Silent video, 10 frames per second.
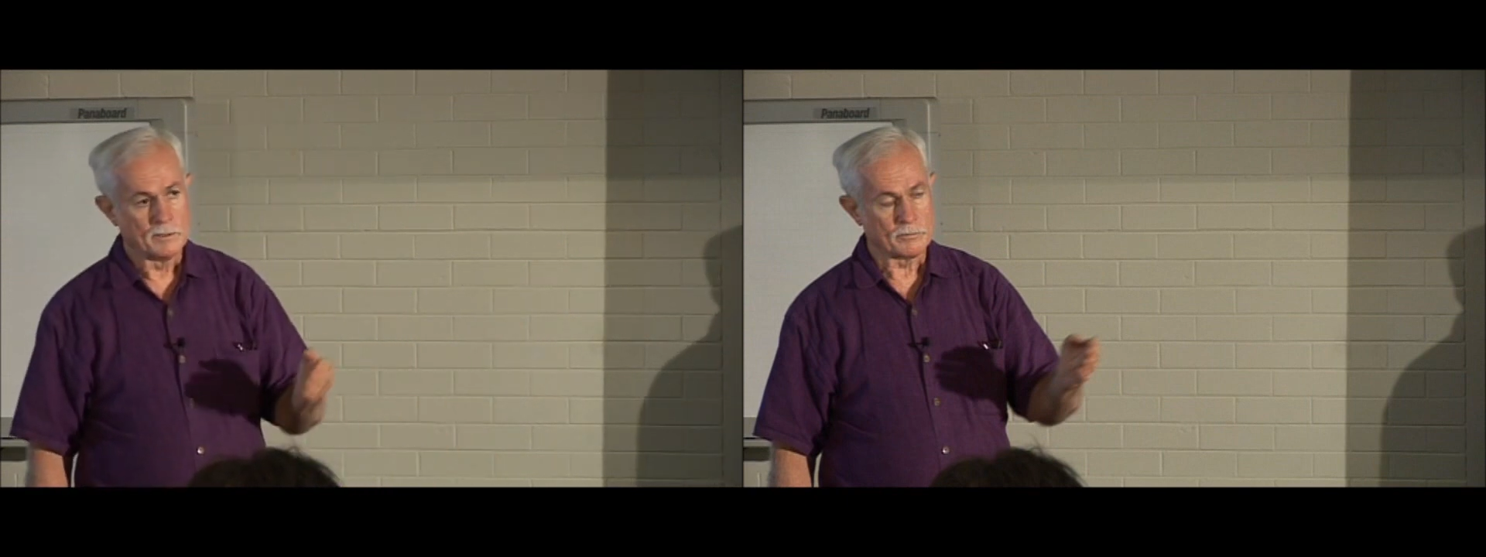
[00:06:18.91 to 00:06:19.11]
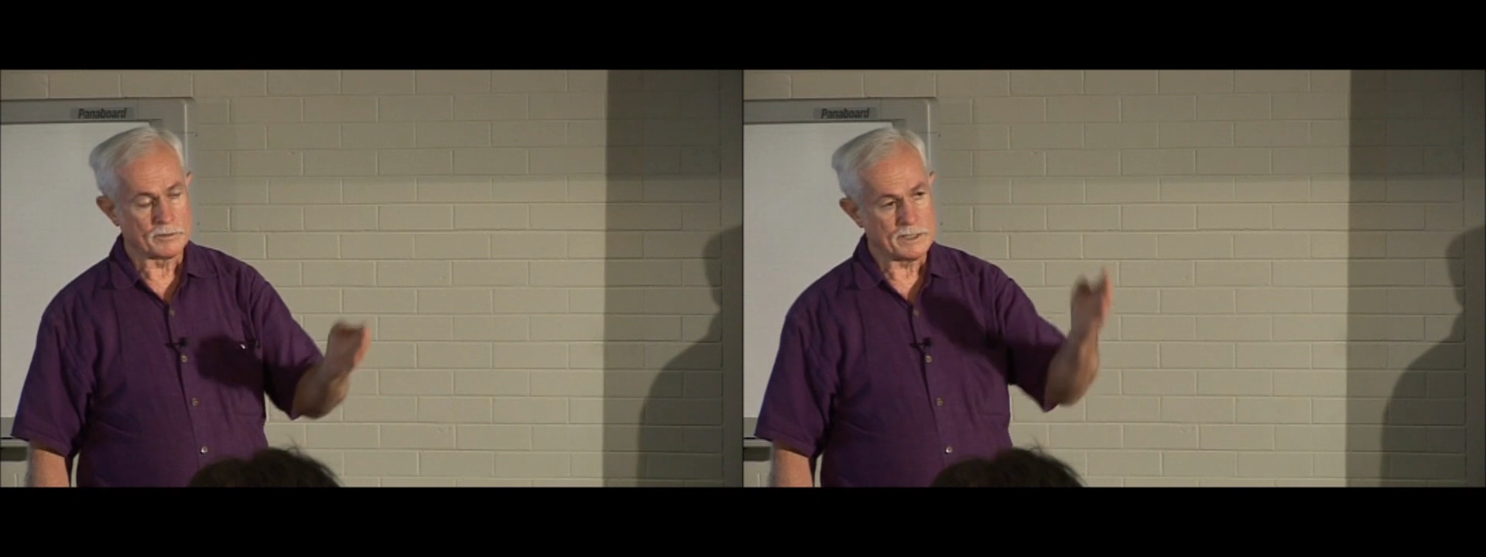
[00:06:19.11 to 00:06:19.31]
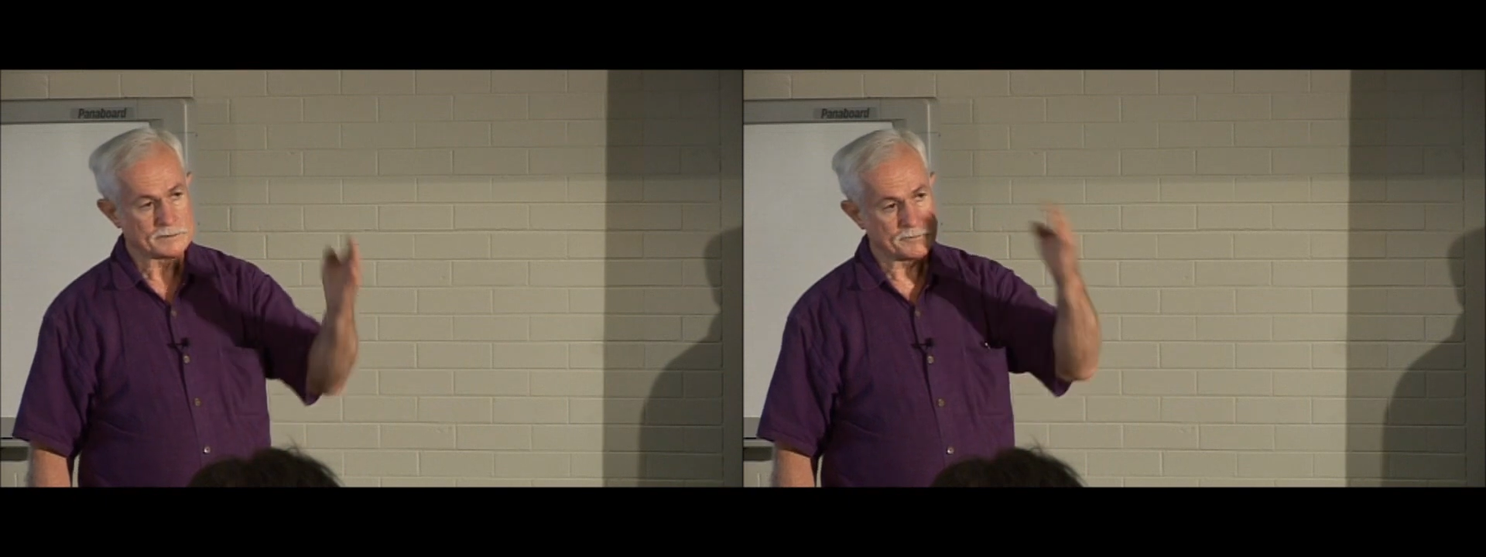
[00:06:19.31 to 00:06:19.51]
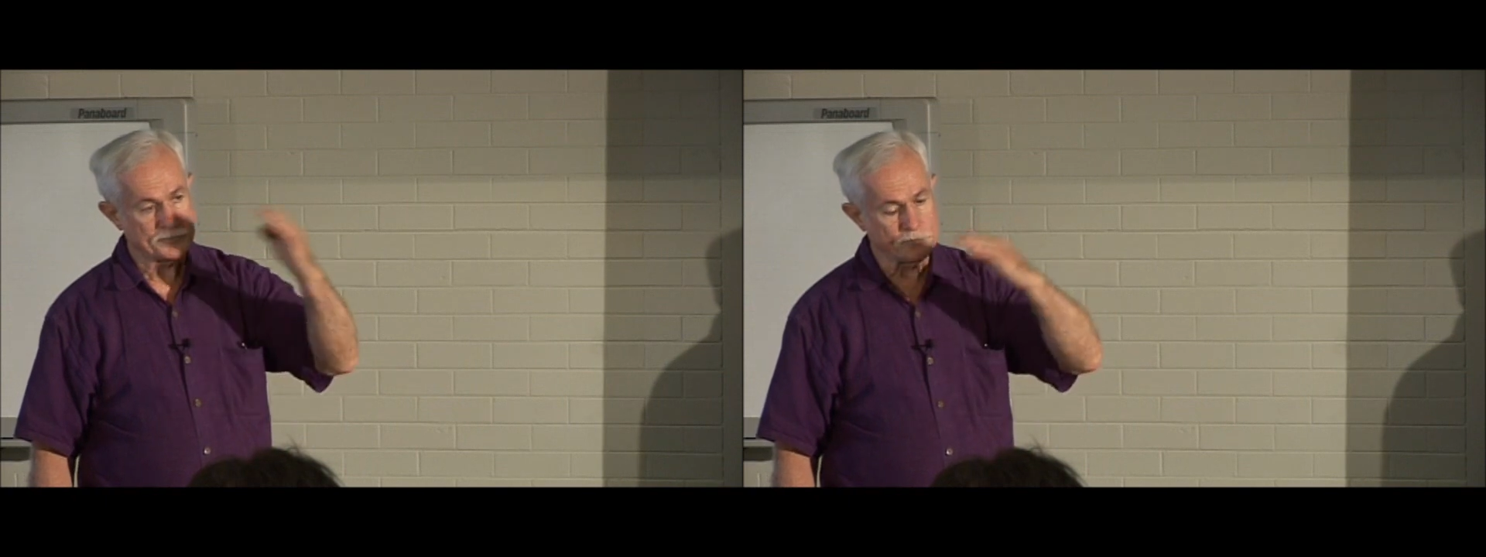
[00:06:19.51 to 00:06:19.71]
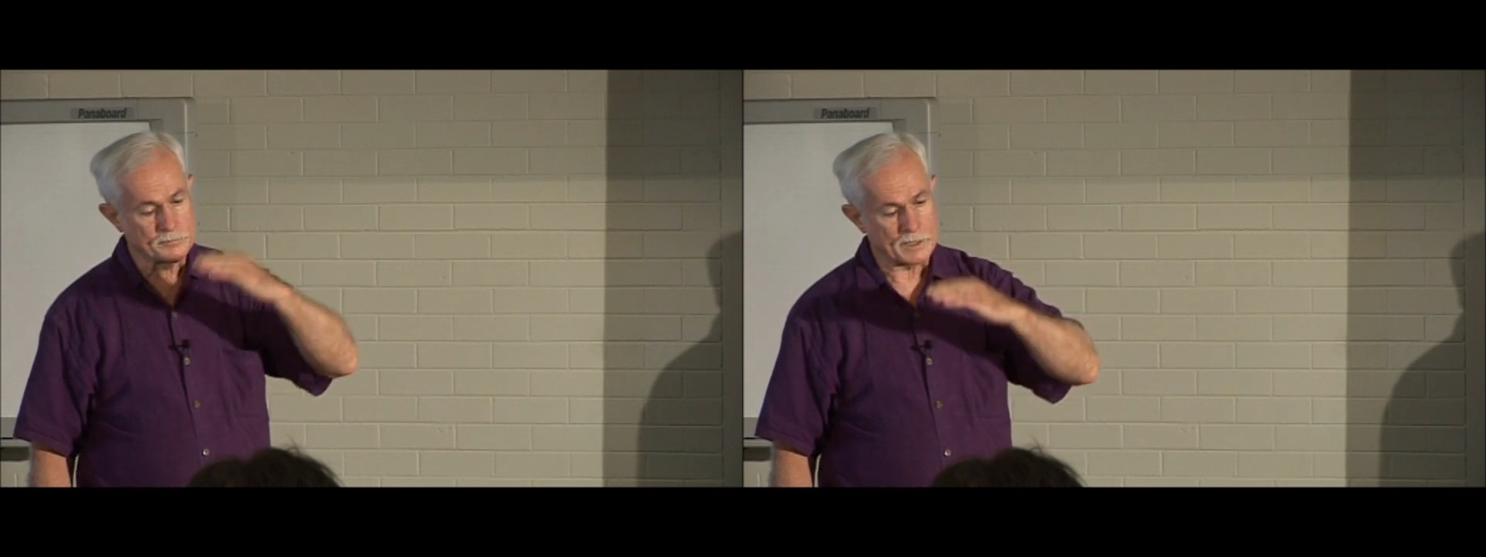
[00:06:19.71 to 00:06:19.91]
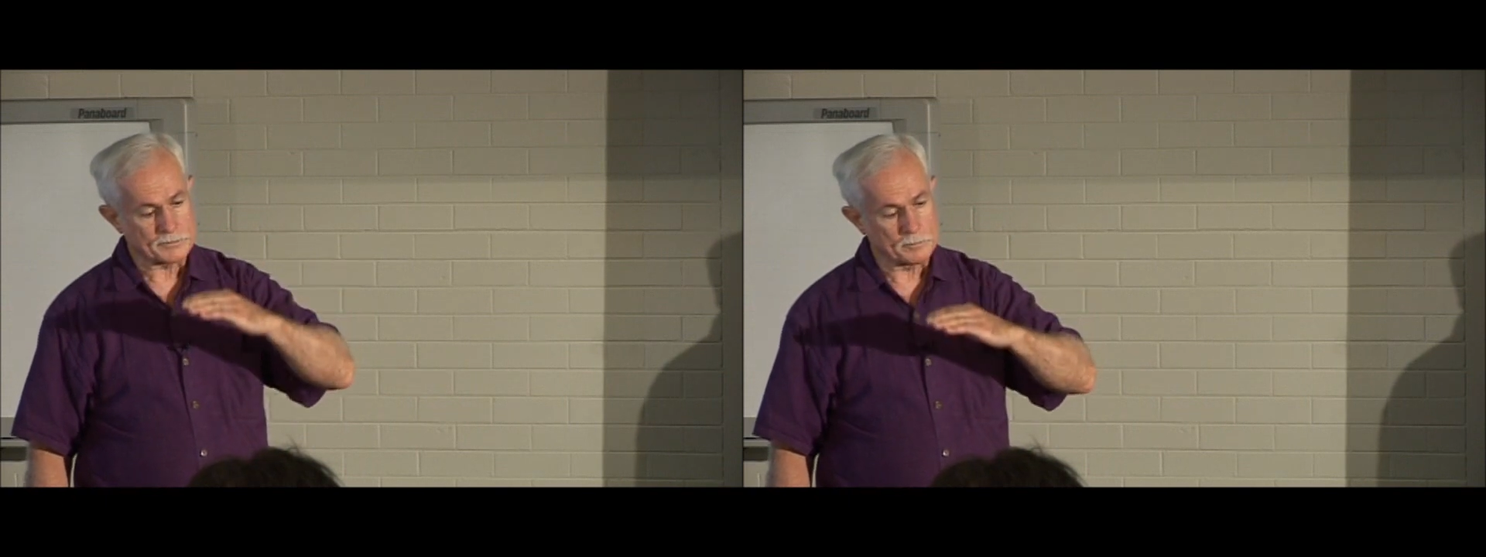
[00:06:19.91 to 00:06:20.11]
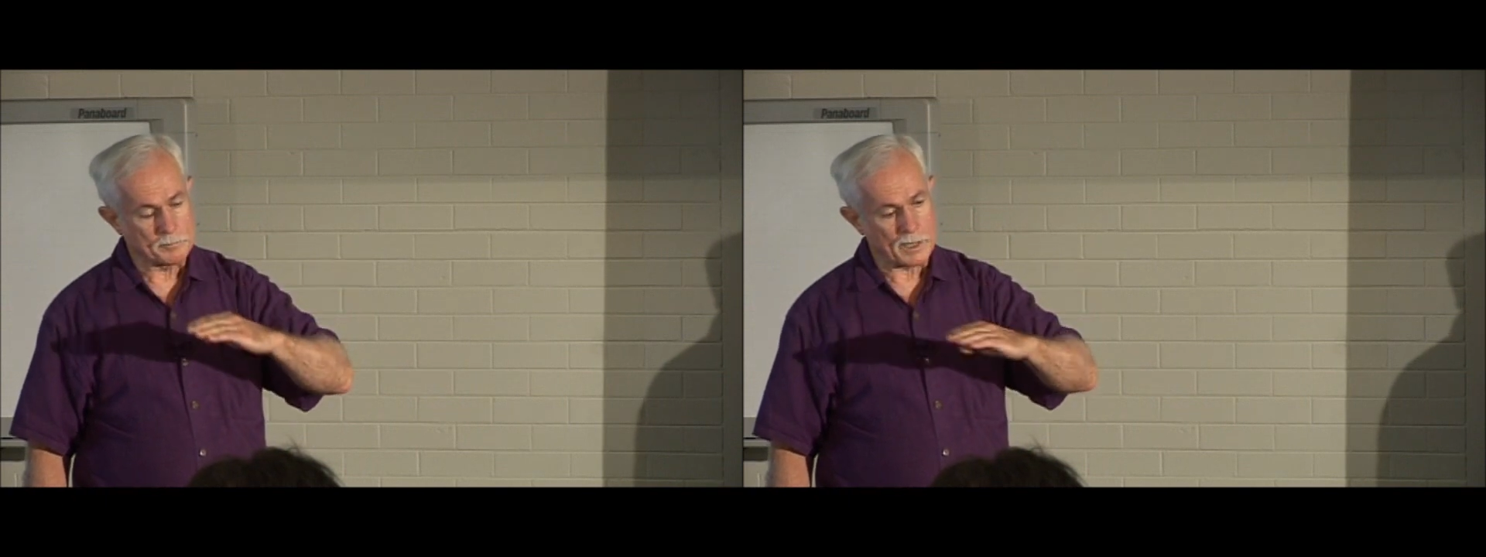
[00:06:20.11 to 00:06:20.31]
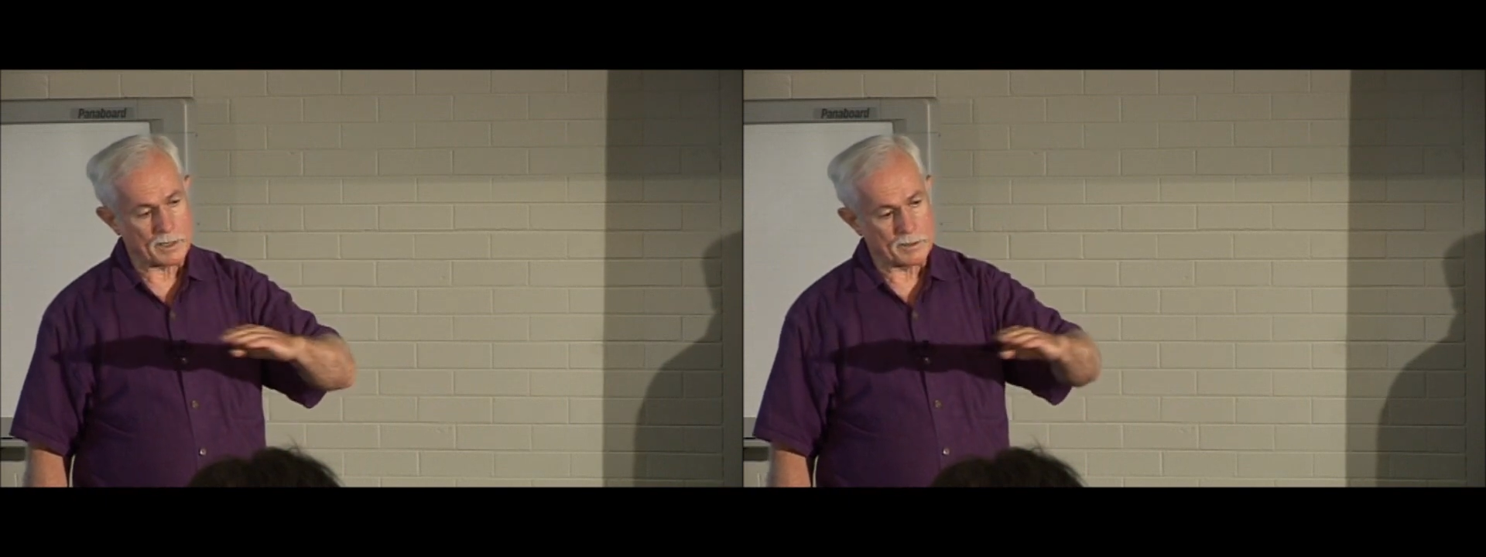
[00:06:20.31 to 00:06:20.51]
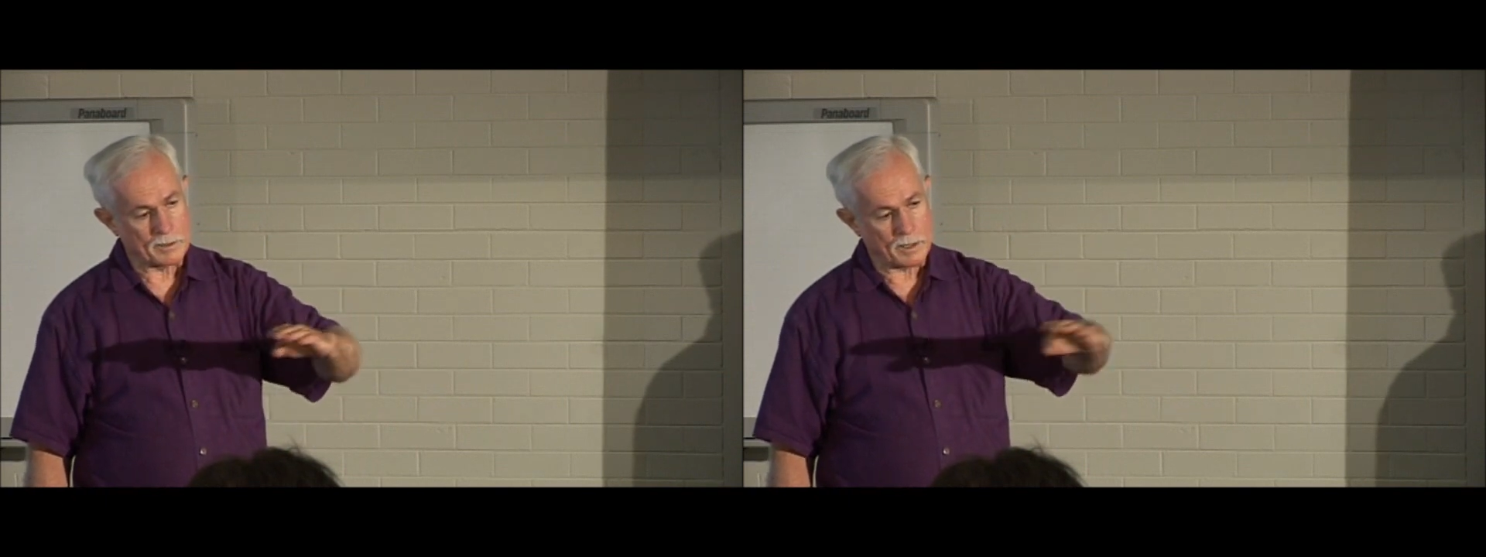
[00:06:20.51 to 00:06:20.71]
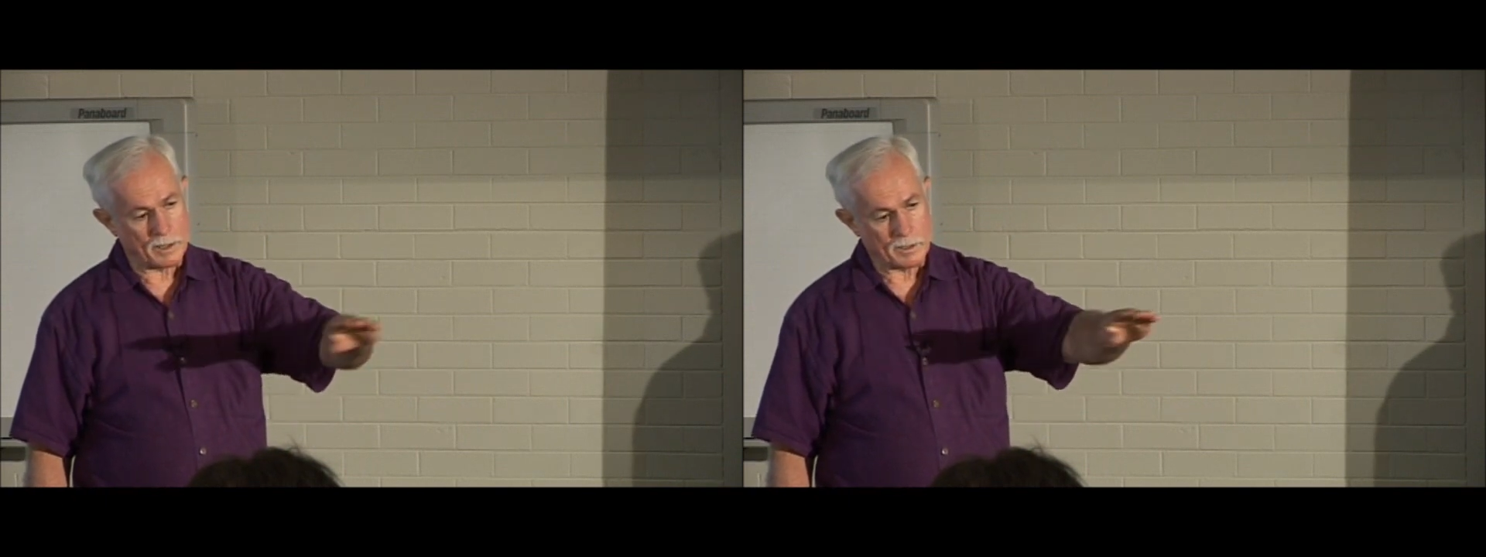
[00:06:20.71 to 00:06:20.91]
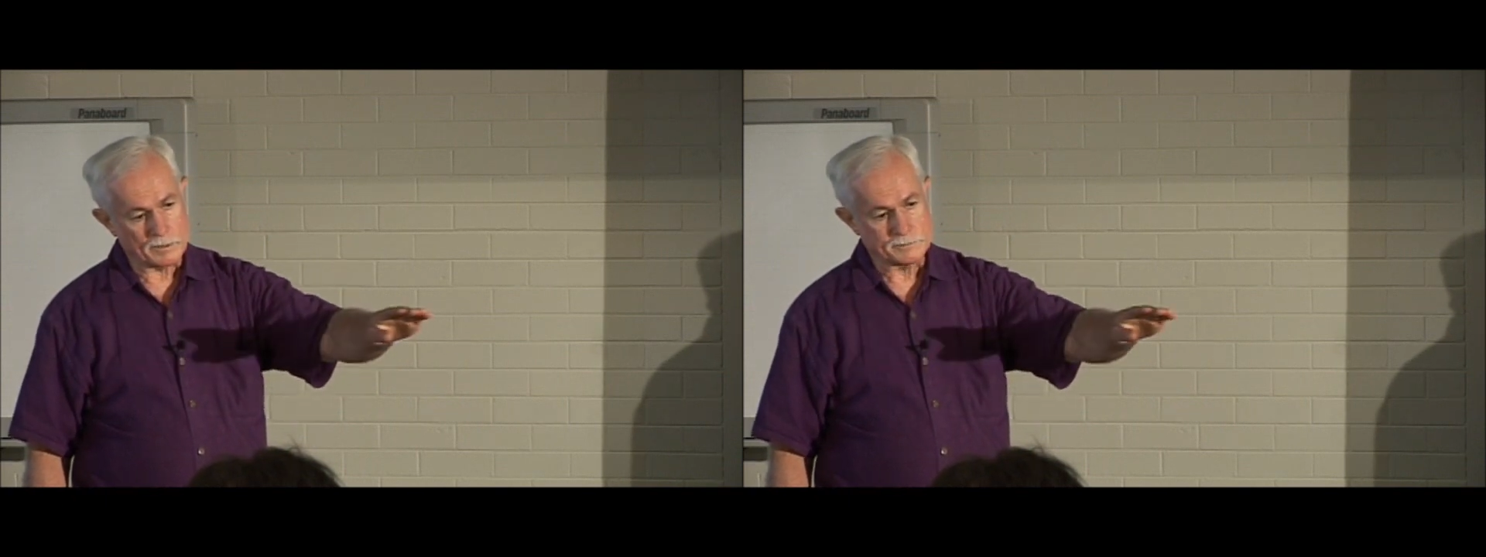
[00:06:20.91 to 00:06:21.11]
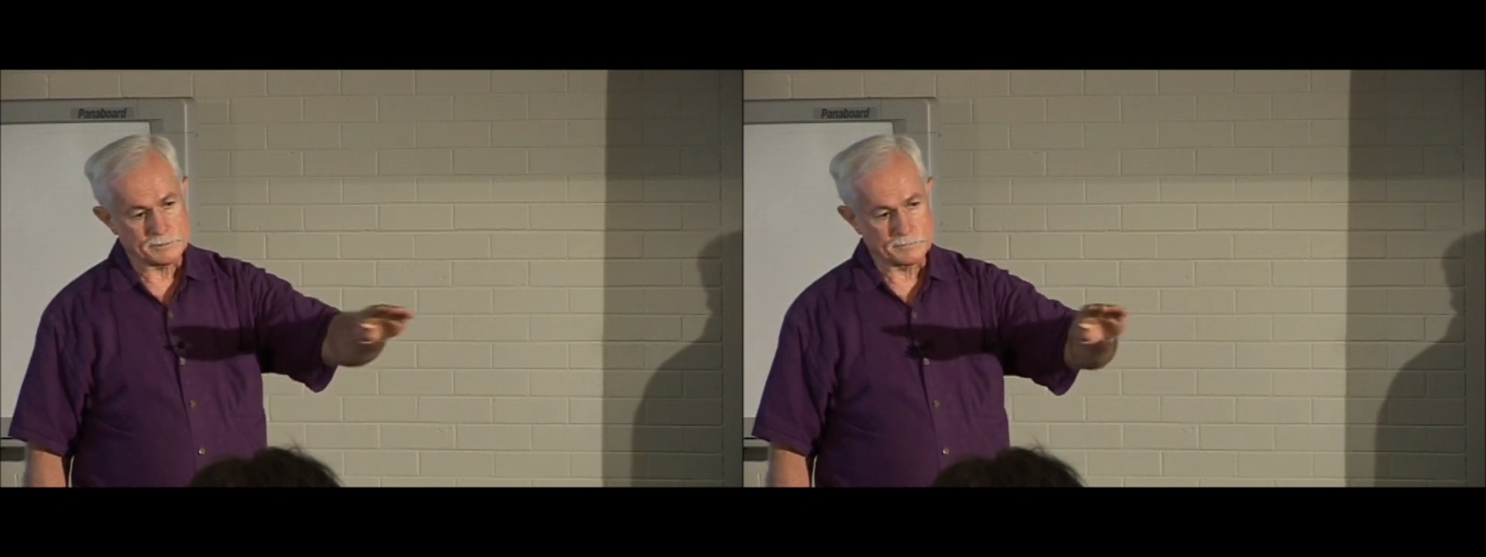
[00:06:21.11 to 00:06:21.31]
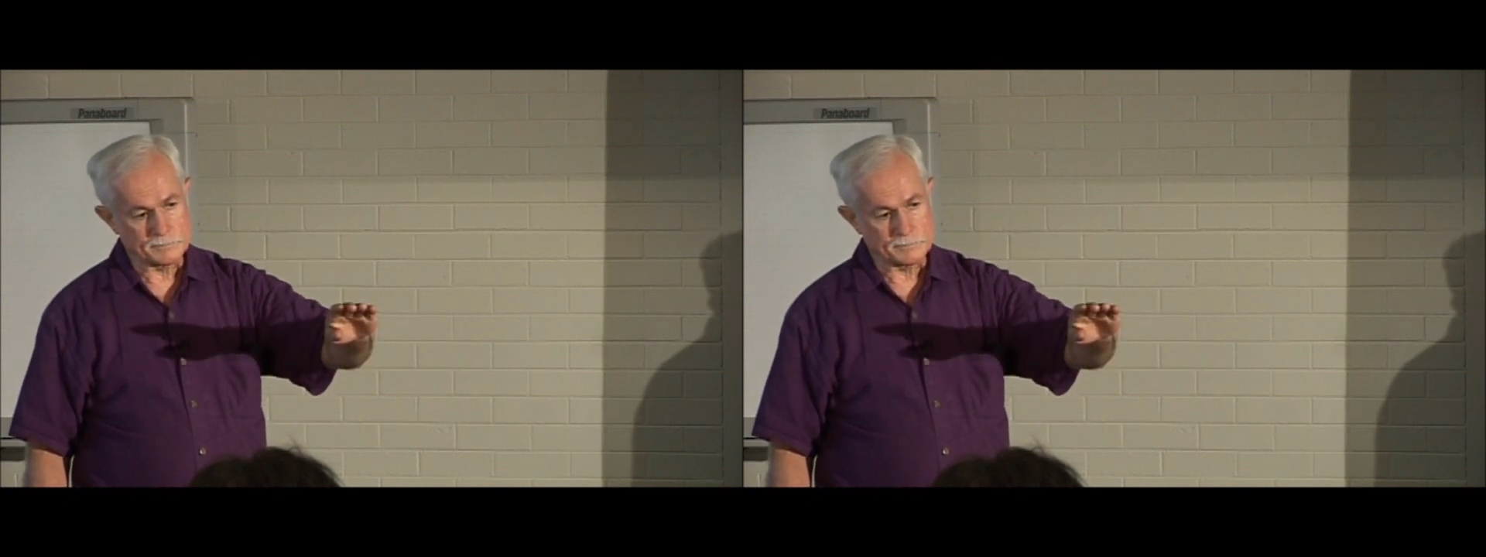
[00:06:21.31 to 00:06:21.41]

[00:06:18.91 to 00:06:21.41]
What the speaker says: Whereas if you've got the biology